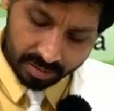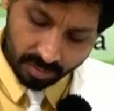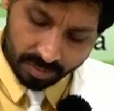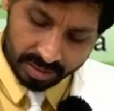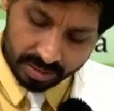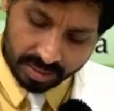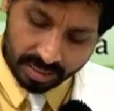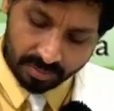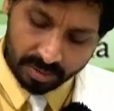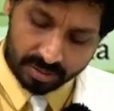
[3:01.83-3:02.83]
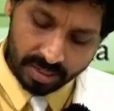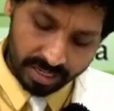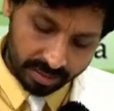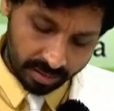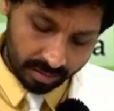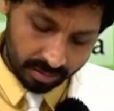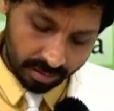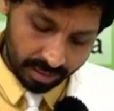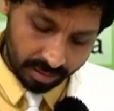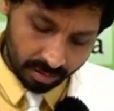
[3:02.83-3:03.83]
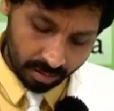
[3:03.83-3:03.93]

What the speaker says: which is stated was directed at the rate